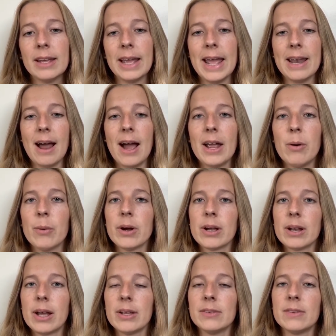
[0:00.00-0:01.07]
and I
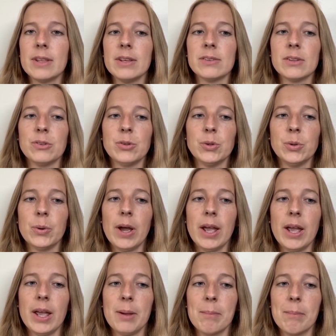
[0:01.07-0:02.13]
organized these into
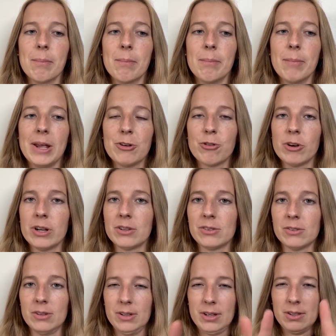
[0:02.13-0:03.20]
a matrix
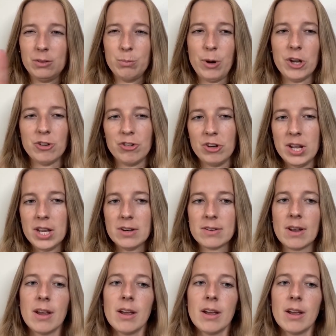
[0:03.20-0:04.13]
or like a spreadsheet,